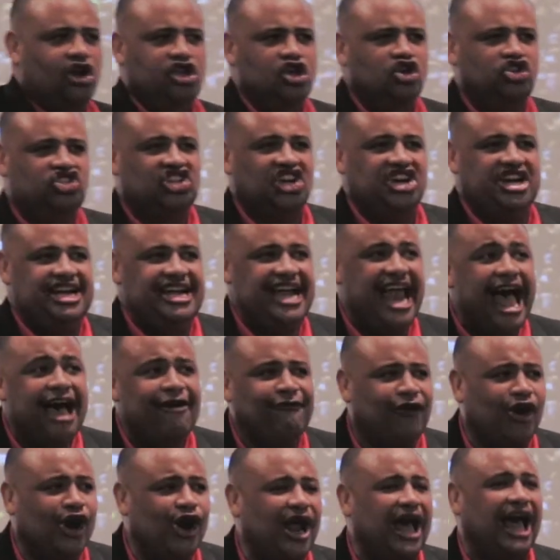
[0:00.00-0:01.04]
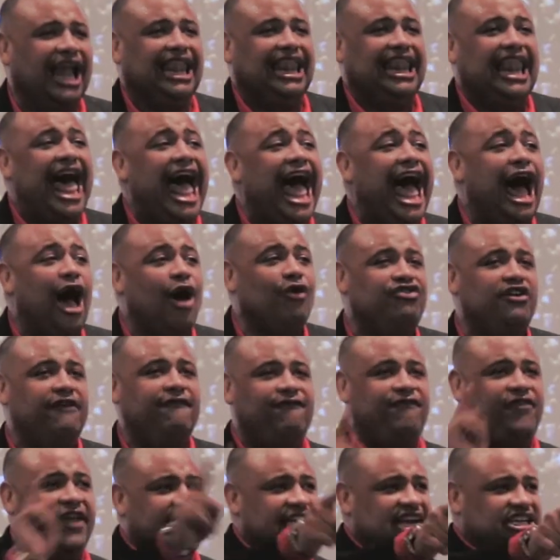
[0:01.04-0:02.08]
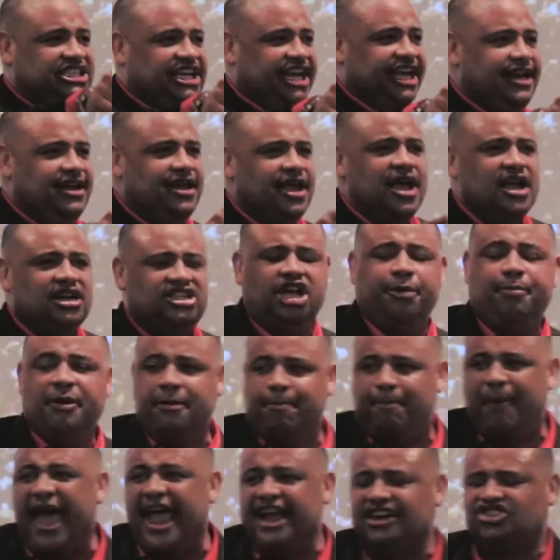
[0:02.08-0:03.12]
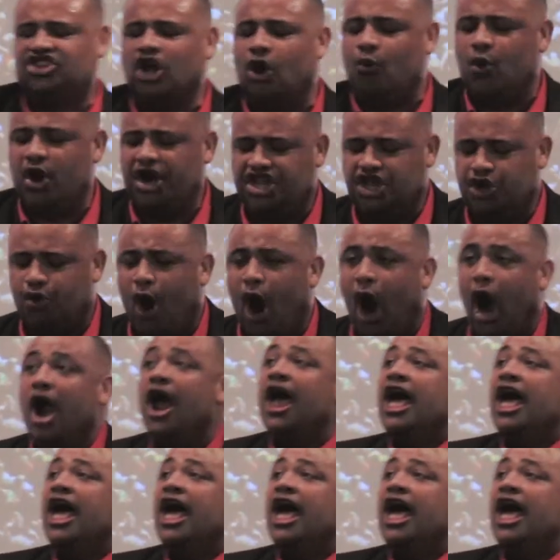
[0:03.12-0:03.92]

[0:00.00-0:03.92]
you should never allow the vision to be based on where you are.